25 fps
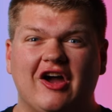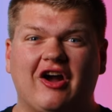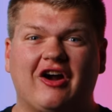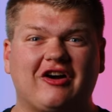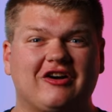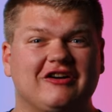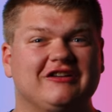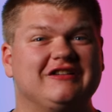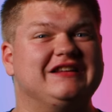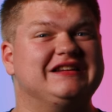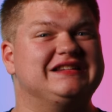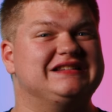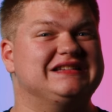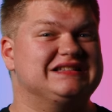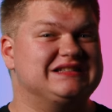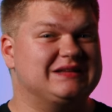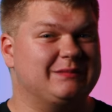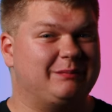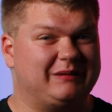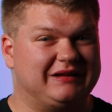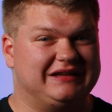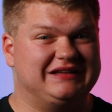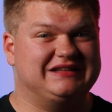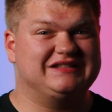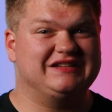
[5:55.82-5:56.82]
Artlist is the
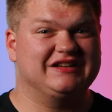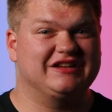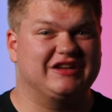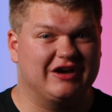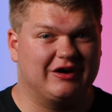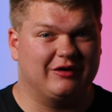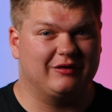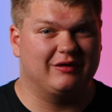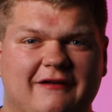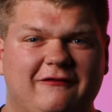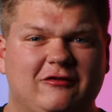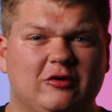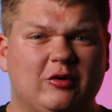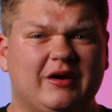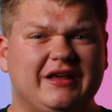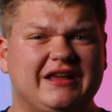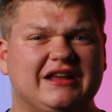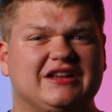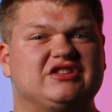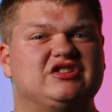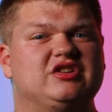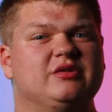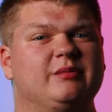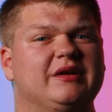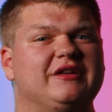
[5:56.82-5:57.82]
place to go. If you want to
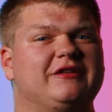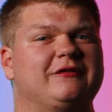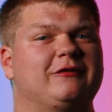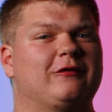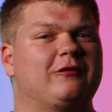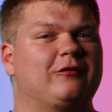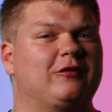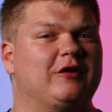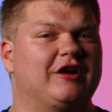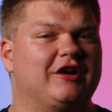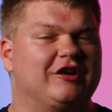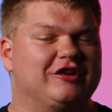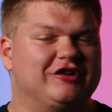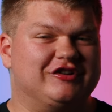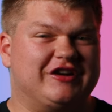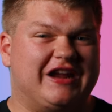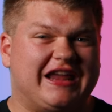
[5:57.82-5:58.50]
get 2 months for free on your